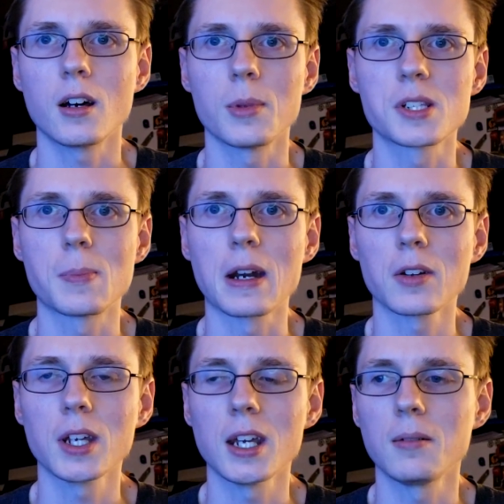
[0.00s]
It's
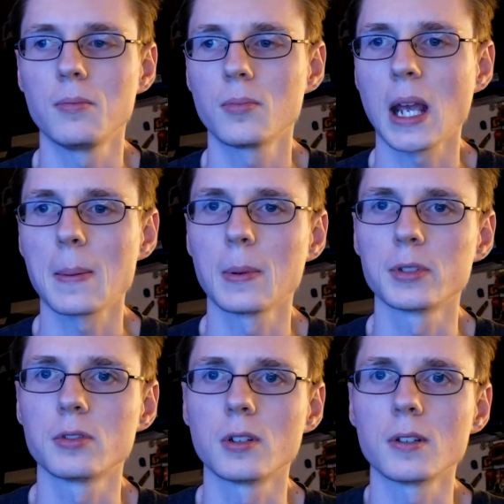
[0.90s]
barely capable of
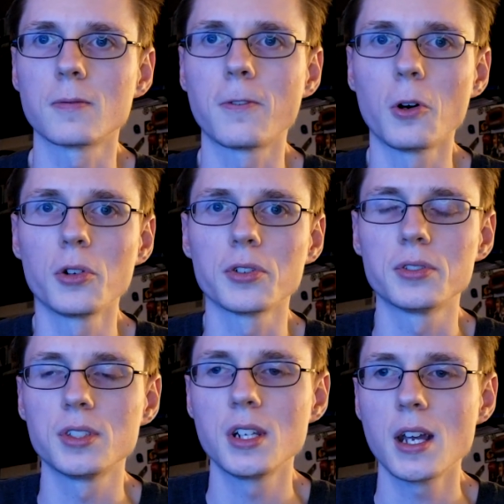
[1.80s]
doing full
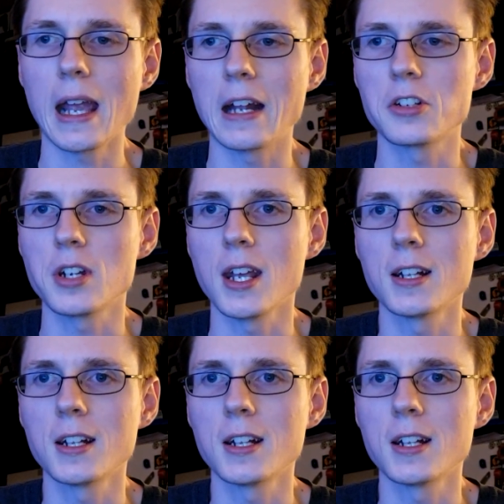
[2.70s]
HD.